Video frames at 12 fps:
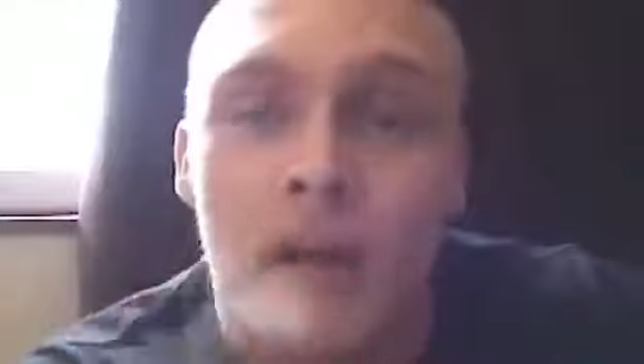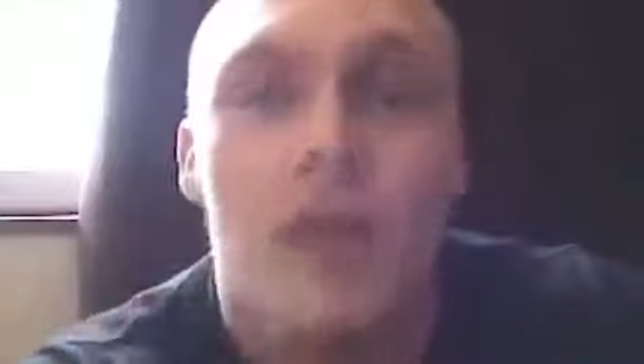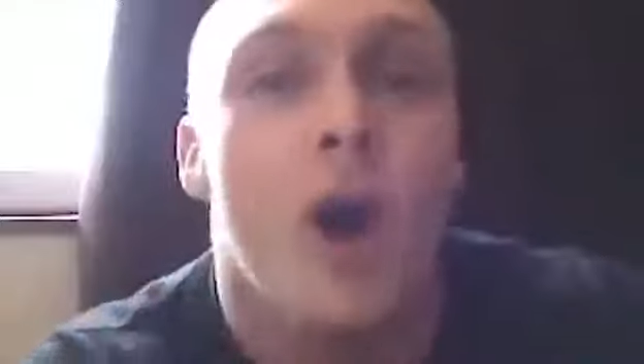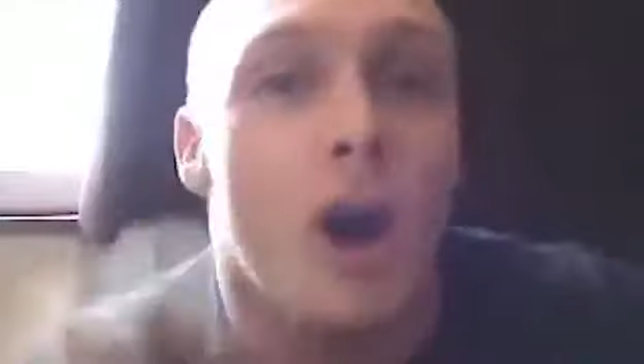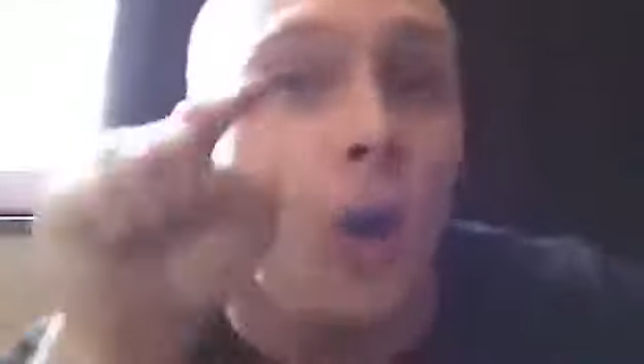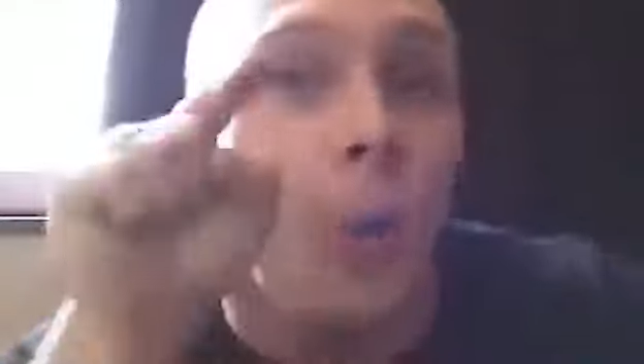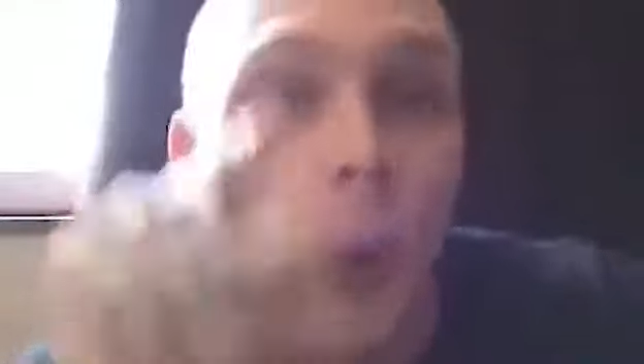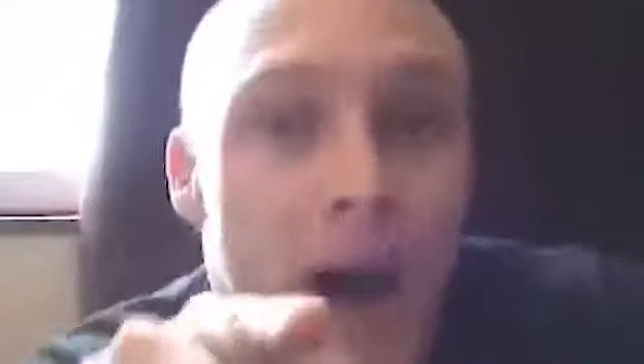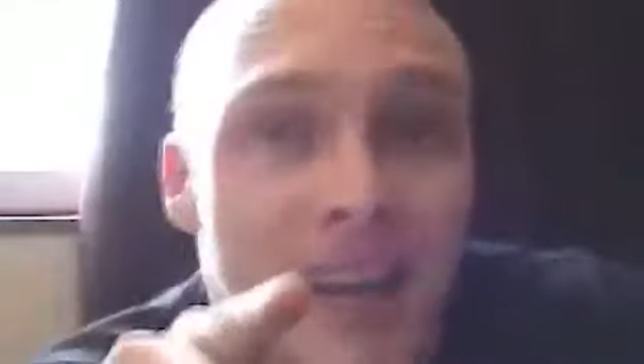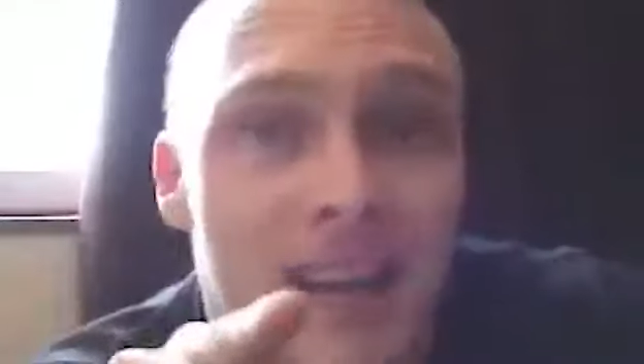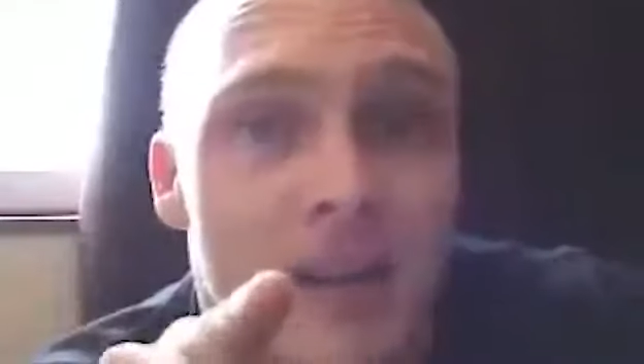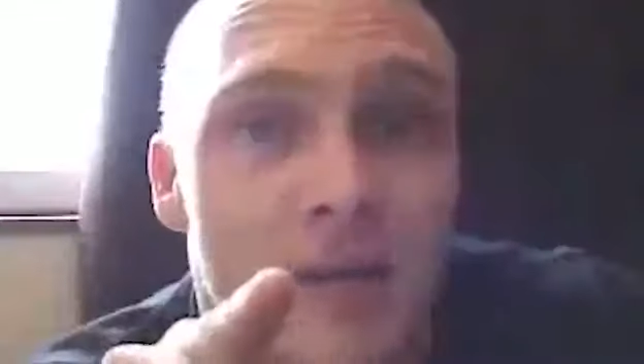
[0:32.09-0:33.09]
though a
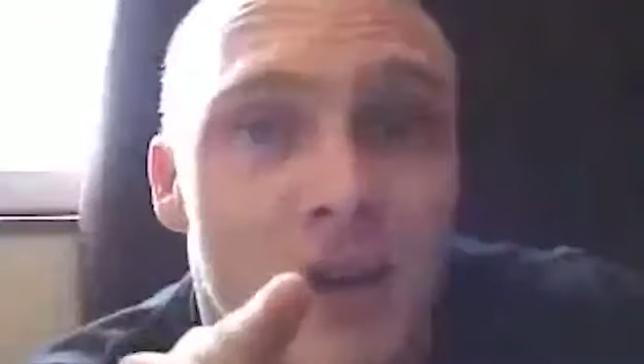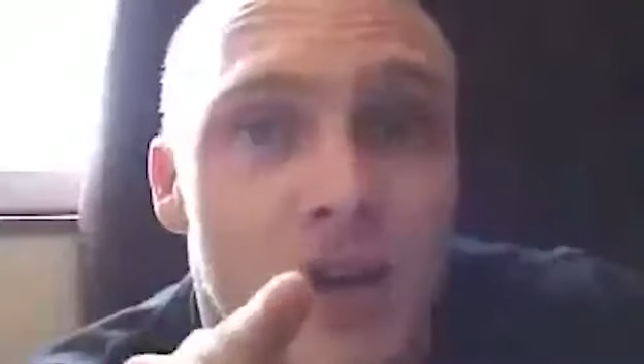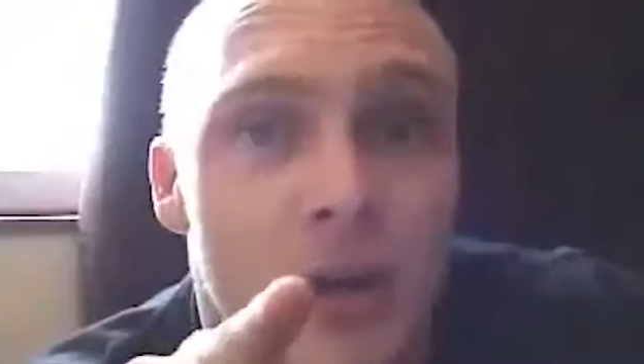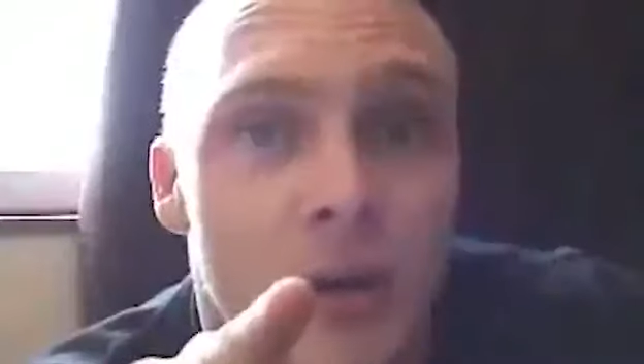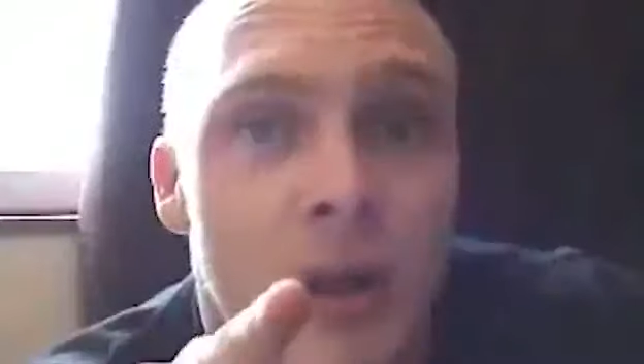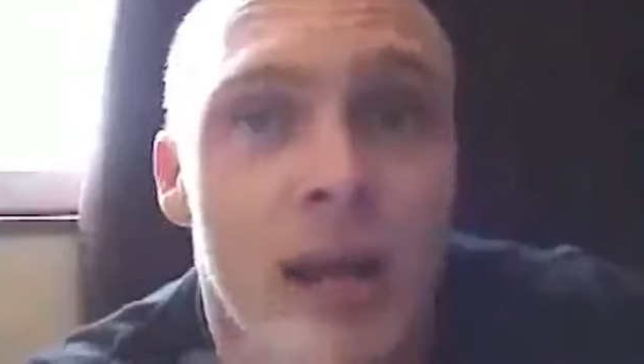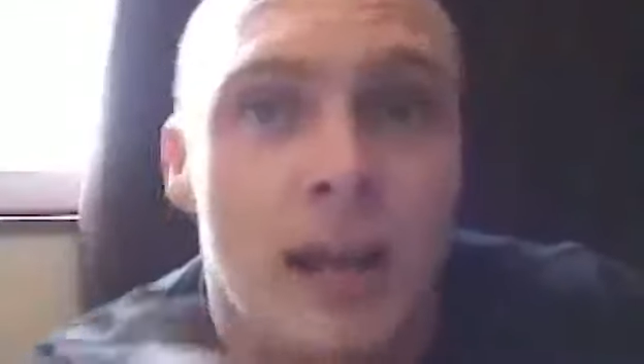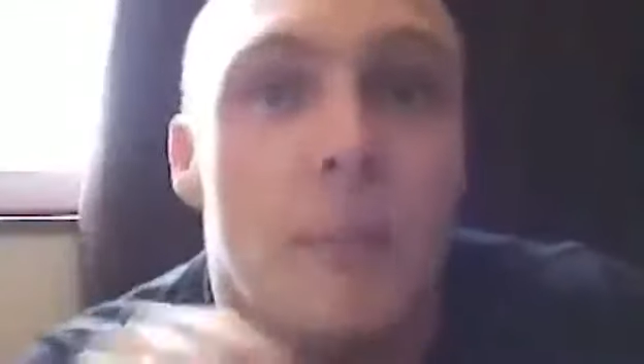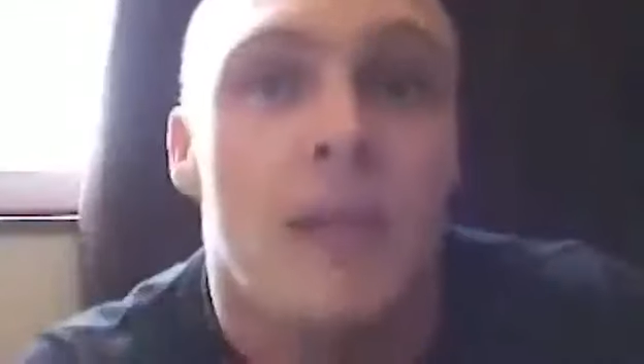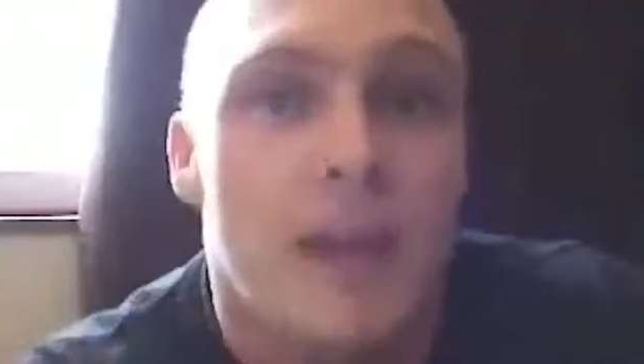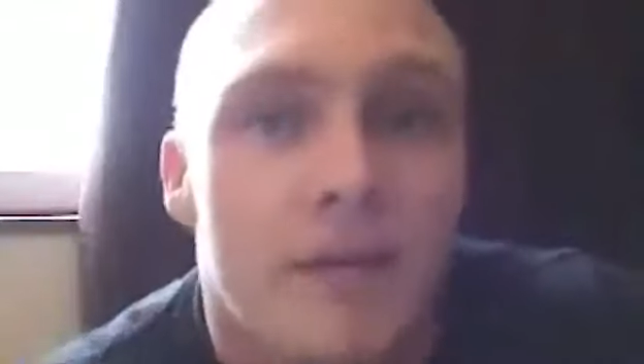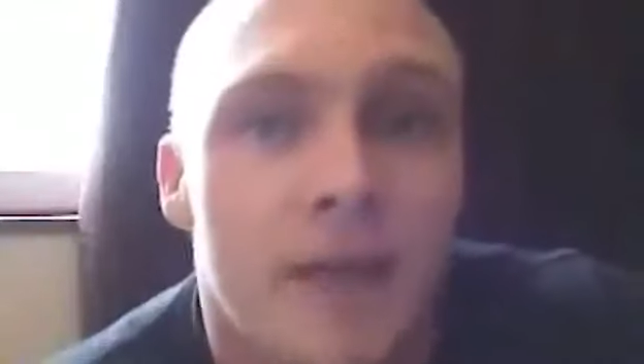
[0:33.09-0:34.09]
white individual,
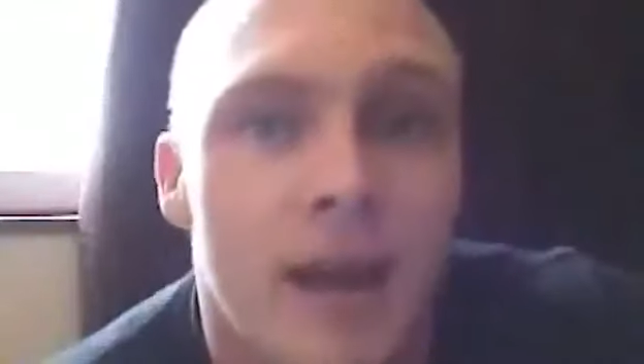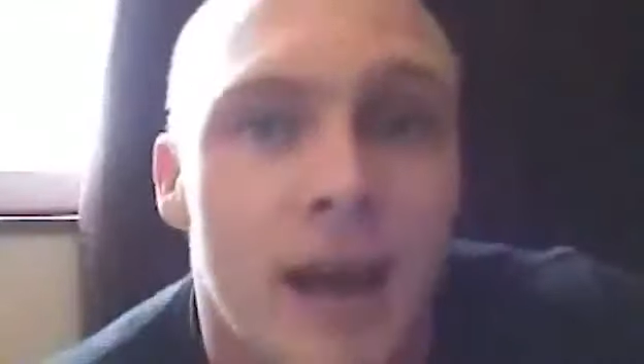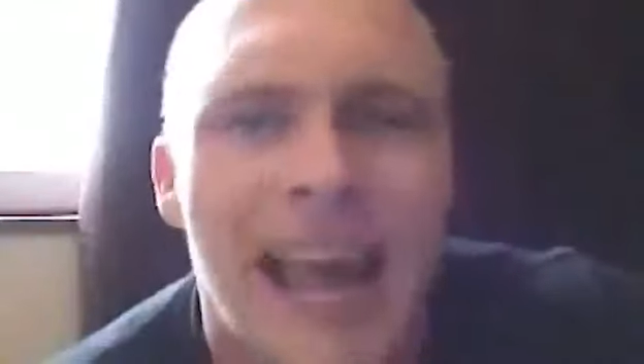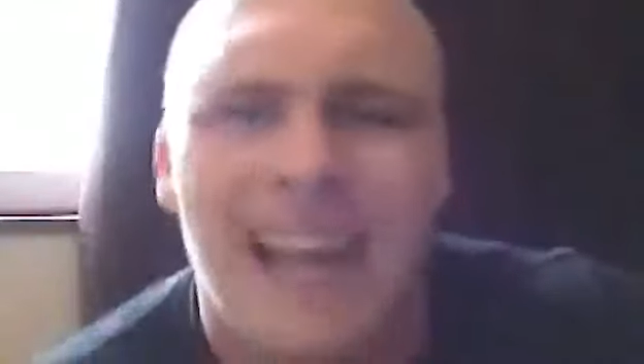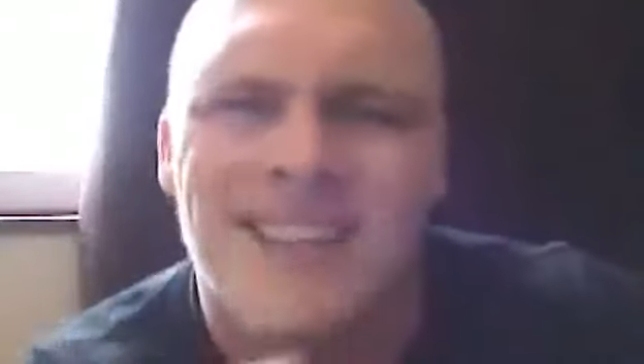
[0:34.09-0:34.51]
come live here